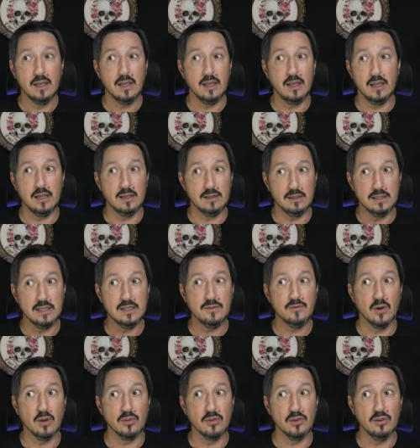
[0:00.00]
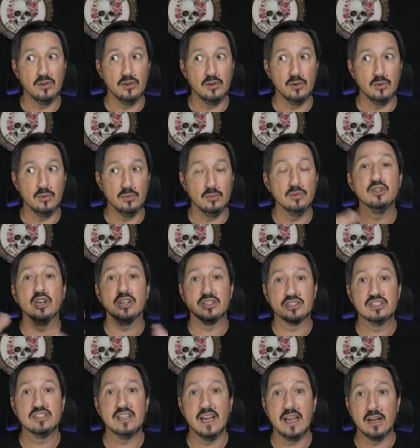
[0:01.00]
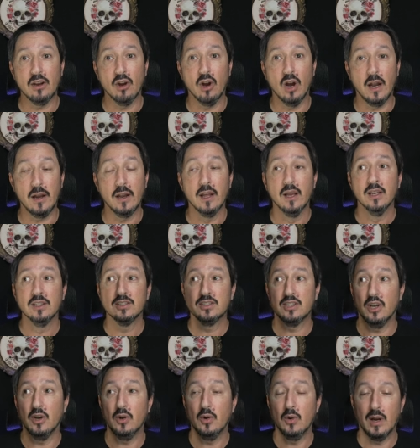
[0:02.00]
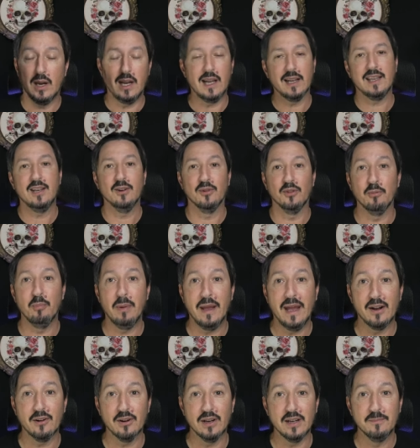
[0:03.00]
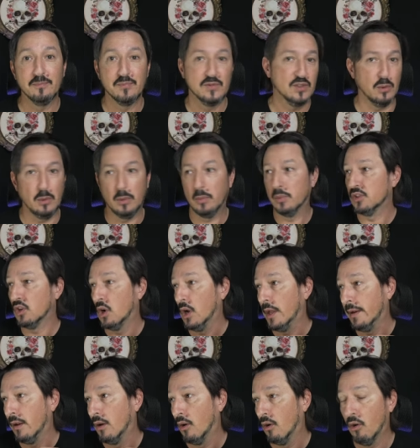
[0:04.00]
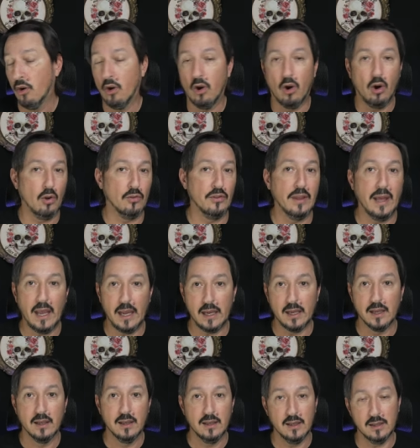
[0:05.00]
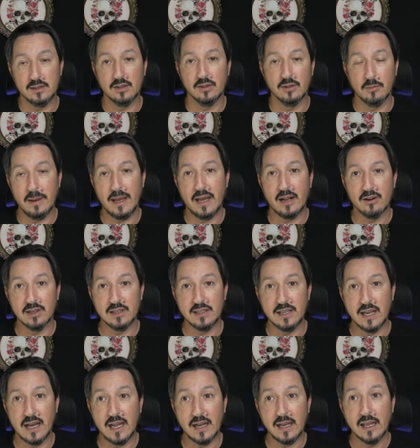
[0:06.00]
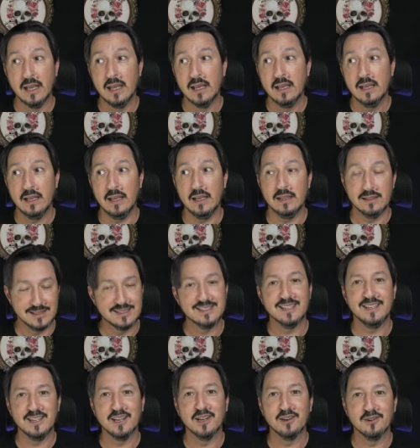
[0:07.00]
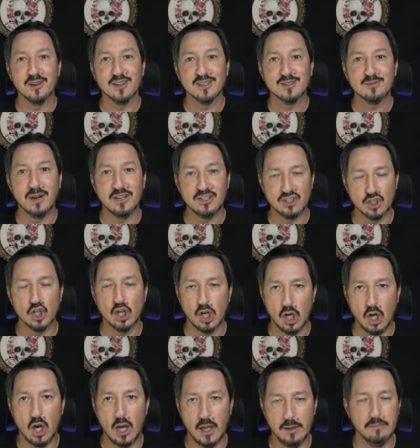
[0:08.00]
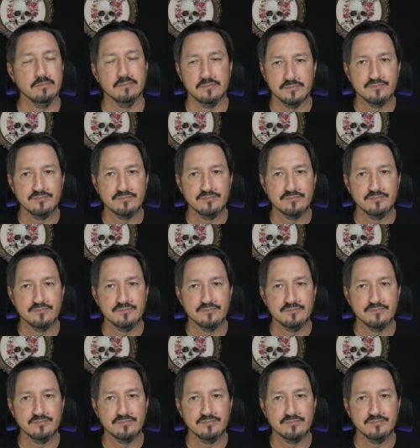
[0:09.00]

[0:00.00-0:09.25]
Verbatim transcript: It defaulted to just staying on. So I killed the battery. So it was on all day until the battery died and sitting under a sweatshirt on.